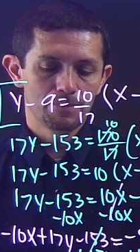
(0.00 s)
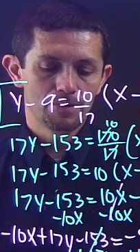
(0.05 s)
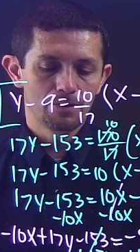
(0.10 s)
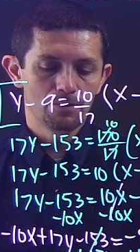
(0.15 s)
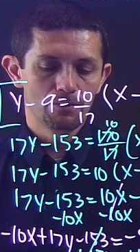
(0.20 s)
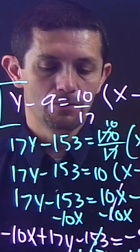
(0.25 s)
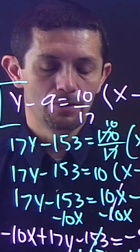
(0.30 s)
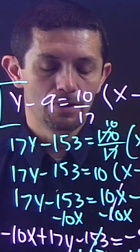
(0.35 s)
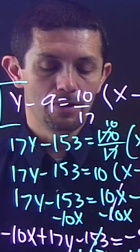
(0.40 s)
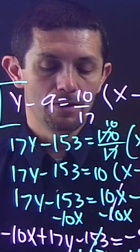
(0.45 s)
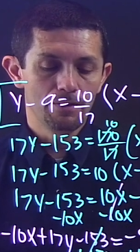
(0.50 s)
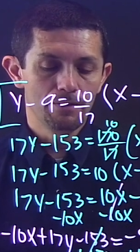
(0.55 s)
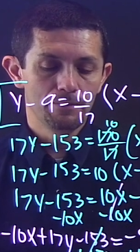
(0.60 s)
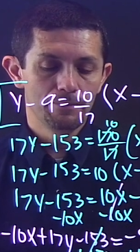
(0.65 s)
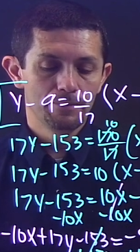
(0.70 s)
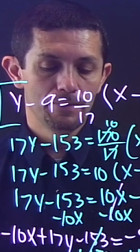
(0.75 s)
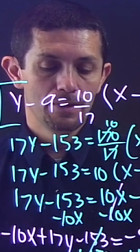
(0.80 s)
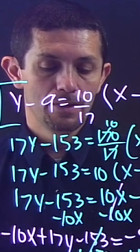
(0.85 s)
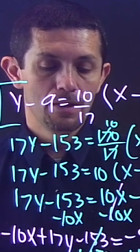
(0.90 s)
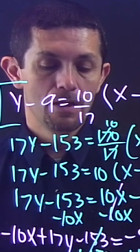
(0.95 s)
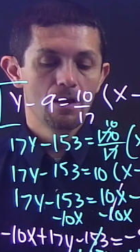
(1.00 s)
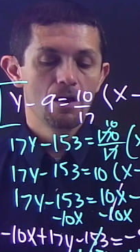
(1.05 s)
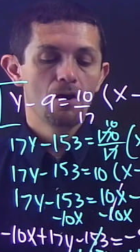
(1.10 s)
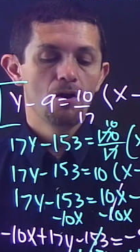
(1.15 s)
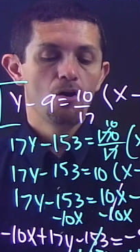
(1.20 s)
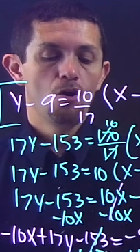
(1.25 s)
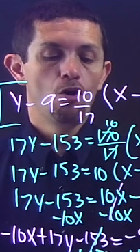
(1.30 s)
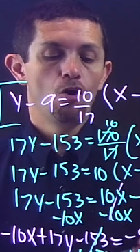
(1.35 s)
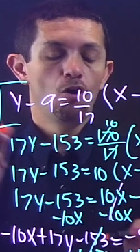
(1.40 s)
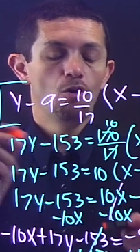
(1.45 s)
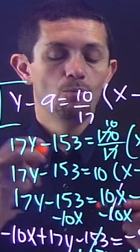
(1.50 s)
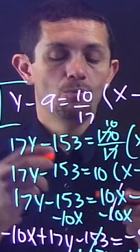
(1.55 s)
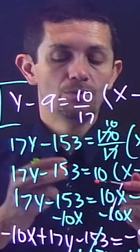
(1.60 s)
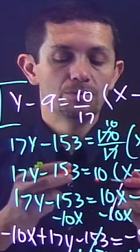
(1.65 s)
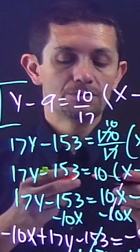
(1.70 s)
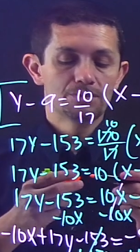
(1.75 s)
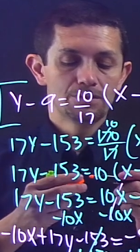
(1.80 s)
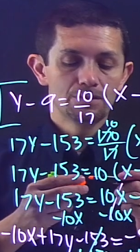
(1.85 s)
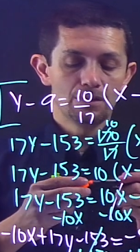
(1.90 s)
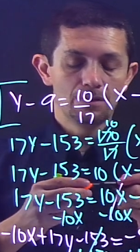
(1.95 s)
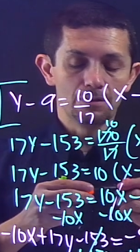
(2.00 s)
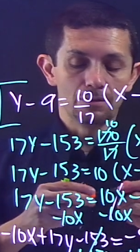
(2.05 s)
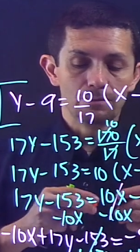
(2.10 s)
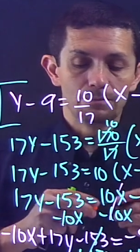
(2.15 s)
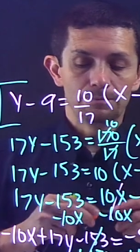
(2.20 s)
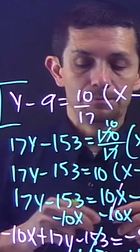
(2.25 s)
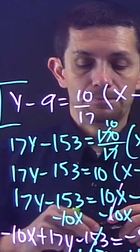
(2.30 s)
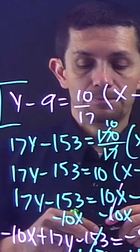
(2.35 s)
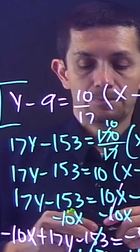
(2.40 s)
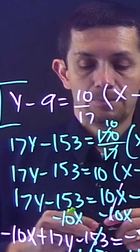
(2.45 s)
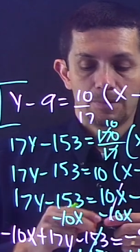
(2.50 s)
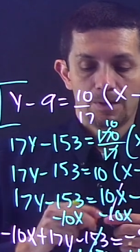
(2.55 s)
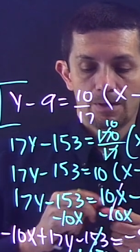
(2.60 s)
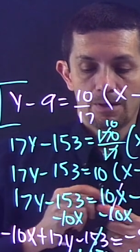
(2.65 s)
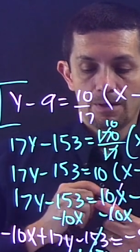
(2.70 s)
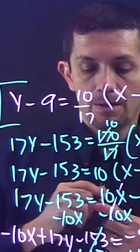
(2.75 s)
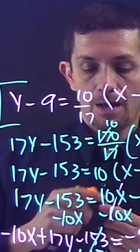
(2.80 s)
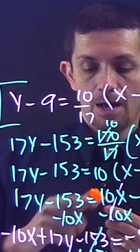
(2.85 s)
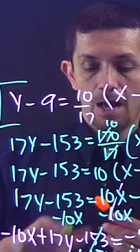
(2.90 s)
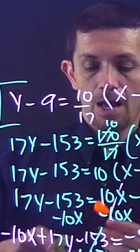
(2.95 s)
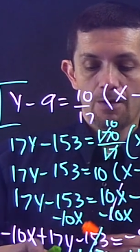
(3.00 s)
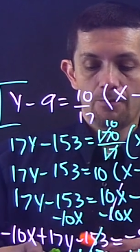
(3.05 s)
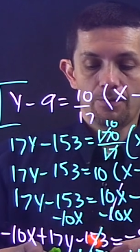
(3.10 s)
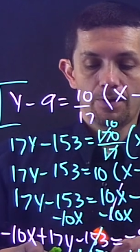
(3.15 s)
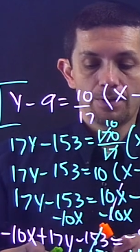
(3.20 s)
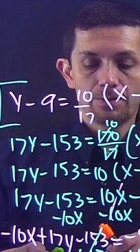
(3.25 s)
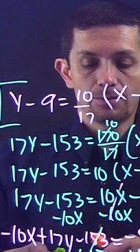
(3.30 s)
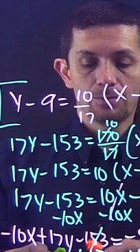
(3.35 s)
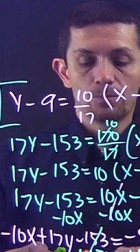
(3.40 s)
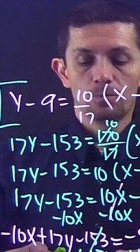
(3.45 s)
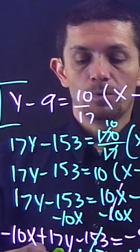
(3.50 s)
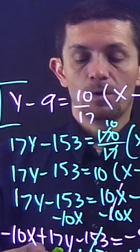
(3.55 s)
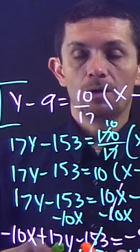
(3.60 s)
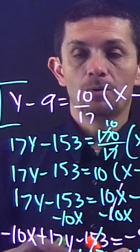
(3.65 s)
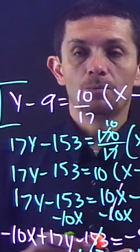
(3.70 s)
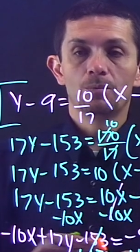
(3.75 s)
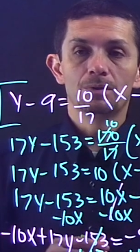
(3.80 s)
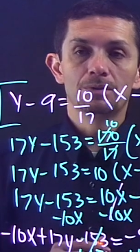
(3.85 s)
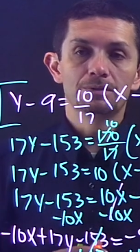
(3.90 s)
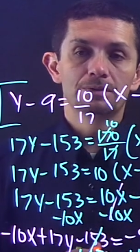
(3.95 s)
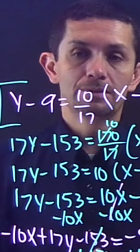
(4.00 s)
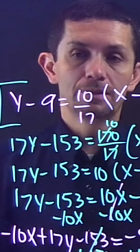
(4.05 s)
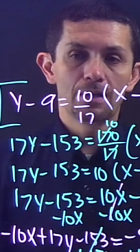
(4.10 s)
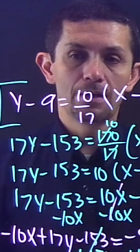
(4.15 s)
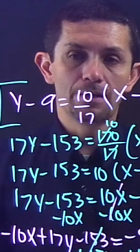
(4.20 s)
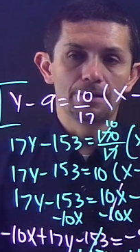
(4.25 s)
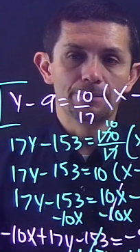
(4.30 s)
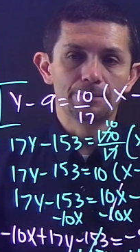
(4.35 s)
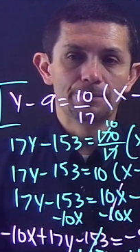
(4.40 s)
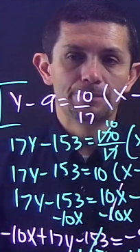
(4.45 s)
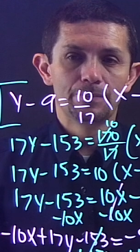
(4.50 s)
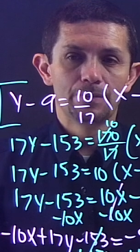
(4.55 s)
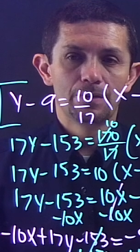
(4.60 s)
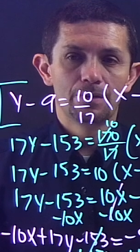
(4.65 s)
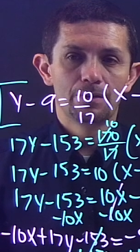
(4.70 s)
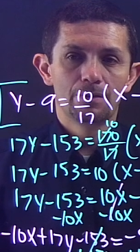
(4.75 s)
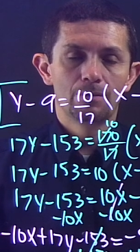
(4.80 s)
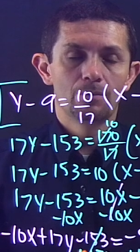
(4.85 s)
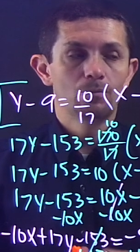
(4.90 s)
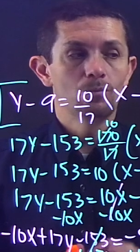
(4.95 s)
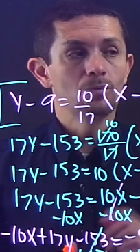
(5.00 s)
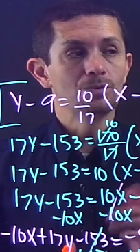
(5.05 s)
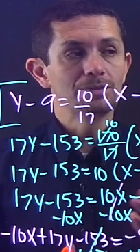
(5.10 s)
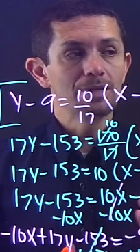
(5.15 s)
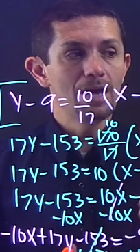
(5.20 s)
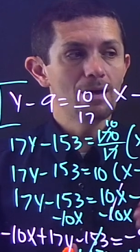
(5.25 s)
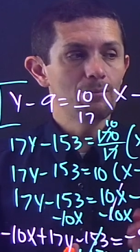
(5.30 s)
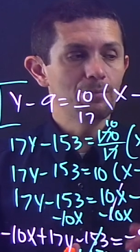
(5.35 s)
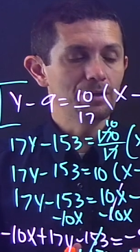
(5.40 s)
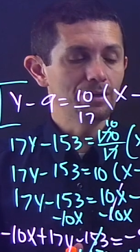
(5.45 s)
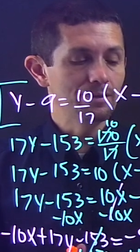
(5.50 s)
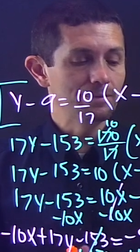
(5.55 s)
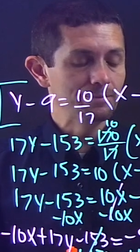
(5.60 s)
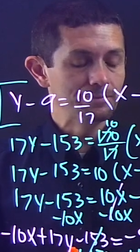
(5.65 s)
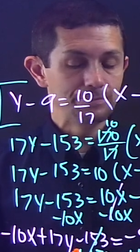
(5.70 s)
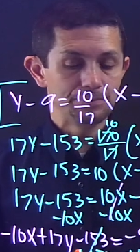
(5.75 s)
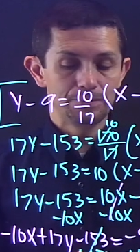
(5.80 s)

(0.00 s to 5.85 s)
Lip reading: Okay, almost done. I have x and y on one side. What's happening?